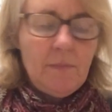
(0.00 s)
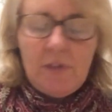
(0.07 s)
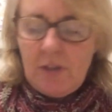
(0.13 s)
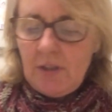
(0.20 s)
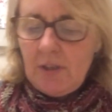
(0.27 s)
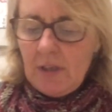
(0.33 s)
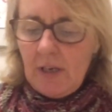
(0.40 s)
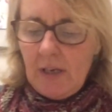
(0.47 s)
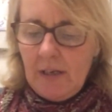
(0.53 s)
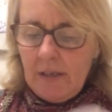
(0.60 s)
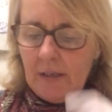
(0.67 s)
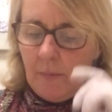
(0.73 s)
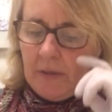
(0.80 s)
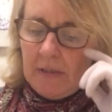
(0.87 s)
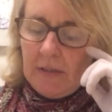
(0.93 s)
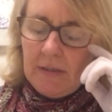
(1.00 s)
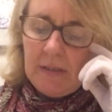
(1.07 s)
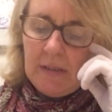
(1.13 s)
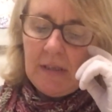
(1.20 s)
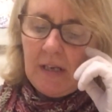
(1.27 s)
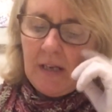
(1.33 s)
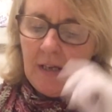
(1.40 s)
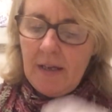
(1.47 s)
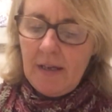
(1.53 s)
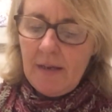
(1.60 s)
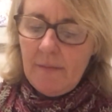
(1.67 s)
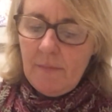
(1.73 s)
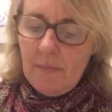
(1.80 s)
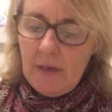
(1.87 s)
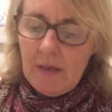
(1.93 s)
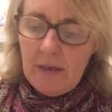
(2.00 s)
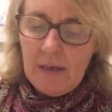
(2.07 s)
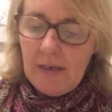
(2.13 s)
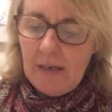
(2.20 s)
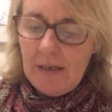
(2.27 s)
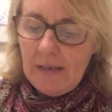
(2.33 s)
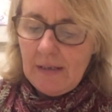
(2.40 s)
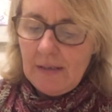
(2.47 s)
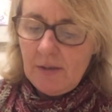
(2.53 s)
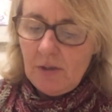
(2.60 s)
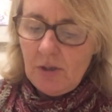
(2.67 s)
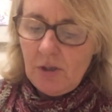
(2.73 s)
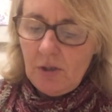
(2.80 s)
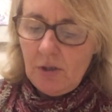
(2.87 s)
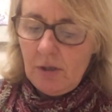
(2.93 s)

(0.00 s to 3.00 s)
just a little bit at a time, and